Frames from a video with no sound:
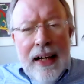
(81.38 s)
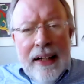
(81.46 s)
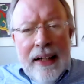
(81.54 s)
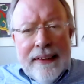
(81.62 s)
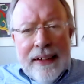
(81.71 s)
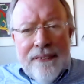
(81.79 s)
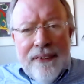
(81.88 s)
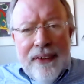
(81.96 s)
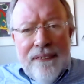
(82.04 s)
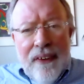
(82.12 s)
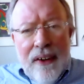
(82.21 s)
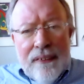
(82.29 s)
think
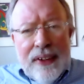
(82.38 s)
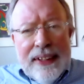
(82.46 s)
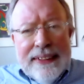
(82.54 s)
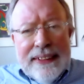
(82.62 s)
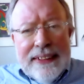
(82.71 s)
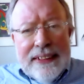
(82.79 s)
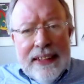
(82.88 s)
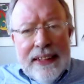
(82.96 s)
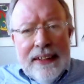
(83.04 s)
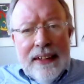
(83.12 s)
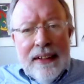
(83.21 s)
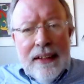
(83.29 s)
we've always
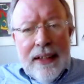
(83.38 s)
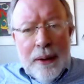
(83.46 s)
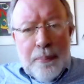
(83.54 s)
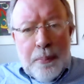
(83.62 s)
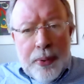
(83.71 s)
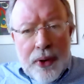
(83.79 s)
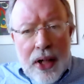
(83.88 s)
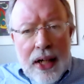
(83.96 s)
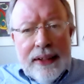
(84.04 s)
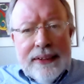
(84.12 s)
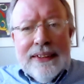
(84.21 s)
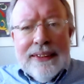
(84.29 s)
seen a
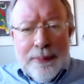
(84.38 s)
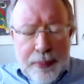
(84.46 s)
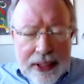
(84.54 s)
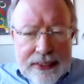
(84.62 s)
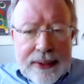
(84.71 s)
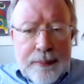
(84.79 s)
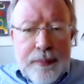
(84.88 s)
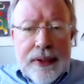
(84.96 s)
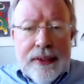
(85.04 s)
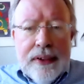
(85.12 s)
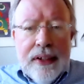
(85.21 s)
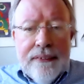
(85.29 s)
broad spectrum
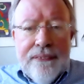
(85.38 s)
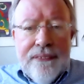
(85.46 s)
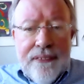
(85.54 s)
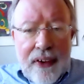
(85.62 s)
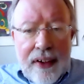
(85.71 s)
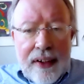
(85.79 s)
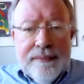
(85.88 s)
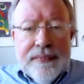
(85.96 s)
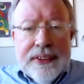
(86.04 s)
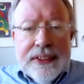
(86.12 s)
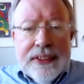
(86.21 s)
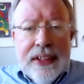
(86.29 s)
of
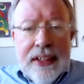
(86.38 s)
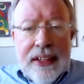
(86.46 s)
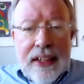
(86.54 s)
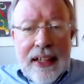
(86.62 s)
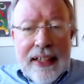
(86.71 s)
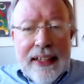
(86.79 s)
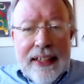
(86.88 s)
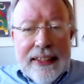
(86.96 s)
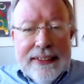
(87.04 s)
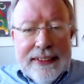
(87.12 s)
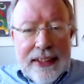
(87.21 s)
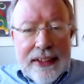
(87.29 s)
farms
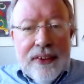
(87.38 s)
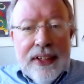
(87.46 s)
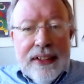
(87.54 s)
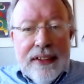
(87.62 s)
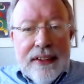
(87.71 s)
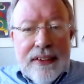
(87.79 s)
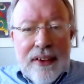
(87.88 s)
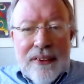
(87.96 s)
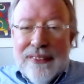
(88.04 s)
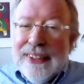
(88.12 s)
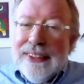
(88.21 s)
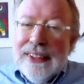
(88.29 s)
consider it,
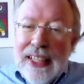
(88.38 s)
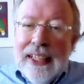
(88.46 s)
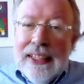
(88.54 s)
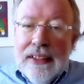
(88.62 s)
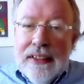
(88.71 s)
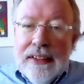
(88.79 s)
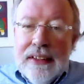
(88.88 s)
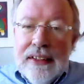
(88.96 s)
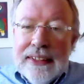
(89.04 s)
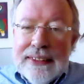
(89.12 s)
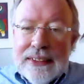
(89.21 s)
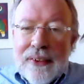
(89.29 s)
though it
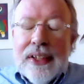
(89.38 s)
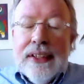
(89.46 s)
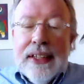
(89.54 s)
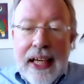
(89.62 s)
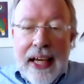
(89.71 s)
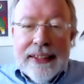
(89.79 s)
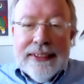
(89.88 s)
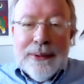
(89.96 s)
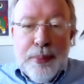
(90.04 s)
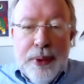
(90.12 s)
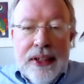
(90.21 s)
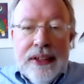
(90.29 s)
historically has
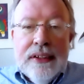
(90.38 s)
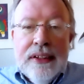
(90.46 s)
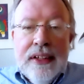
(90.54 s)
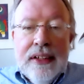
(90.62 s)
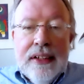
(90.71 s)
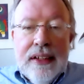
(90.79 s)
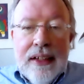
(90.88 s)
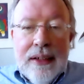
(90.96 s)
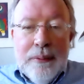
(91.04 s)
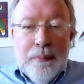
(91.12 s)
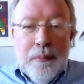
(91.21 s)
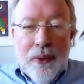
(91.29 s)
been
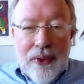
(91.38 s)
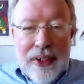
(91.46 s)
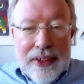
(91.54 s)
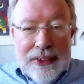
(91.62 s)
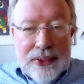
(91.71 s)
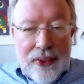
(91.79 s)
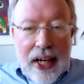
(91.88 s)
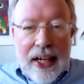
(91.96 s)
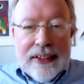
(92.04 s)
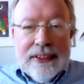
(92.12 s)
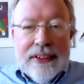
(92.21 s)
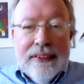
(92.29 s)
more
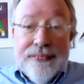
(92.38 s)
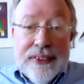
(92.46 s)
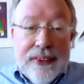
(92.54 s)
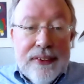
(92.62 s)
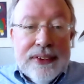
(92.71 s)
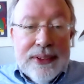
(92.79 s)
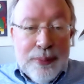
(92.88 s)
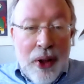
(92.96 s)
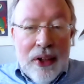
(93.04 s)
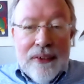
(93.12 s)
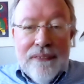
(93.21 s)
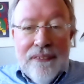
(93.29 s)
attractive to the
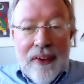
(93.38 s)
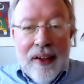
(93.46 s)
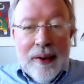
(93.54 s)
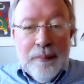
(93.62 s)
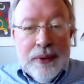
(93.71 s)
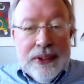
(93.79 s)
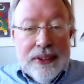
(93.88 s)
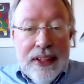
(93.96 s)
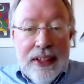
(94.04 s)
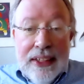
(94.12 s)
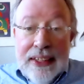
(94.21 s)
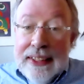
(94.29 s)
smaller farms,
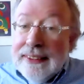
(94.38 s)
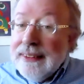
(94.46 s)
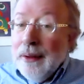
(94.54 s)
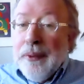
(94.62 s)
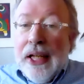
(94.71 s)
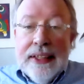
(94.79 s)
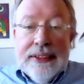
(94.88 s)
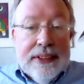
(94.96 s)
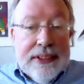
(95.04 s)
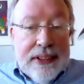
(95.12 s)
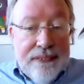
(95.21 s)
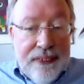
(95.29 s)
in some cases
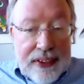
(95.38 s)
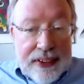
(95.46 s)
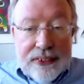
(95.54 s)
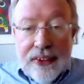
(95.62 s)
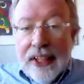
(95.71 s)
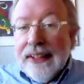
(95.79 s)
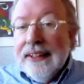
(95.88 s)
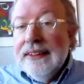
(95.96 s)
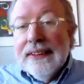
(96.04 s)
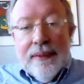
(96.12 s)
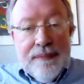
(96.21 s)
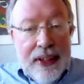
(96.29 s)
to fill a truck, in
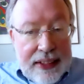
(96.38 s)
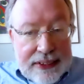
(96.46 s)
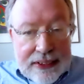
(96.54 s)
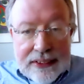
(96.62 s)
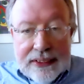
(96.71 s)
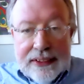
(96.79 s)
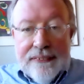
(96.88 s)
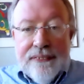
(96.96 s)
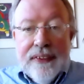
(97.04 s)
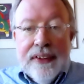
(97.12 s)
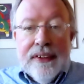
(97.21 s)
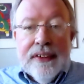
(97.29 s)
some cases to
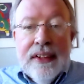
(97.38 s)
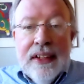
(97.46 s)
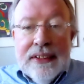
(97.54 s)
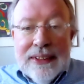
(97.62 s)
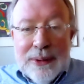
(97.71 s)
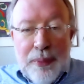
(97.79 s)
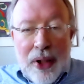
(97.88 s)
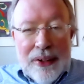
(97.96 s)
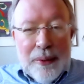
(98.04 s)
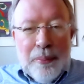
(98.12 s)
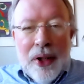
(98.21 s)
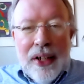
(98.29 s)
fill
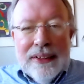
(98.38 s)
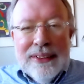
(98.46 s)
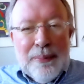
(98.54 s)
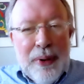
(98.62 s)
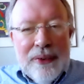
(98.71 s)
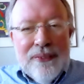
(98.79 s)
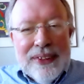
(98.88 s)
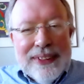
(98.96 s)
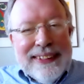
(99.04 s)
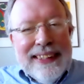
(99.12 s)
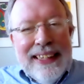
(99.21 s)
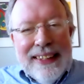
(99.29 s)
smaller barns. But we're
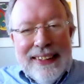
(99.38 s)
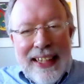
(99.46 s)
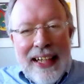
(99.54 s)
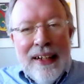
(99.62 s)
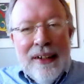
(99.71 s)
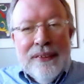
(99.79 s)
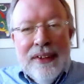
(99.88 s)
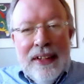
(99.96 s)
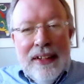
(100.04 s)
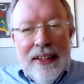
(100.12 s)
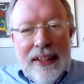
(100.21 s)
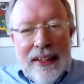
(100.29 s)
seeing it now
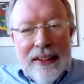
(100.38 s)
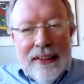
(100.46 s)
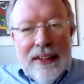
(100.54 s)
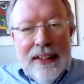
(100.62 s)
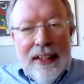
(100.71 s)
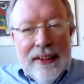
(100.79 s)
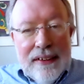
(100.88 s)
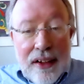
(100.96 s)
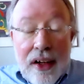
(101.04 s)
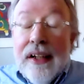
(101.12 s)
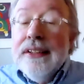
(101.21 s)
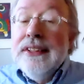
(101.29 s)
in
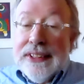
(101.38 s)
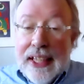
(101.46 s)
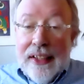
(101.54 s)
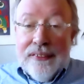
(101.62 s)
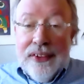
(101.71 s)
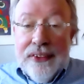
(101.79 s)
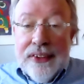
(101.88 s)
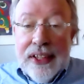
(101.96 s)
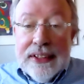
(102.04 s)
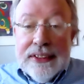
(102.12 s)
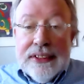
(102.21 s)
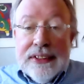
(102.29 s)
large sow
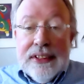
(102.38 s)
units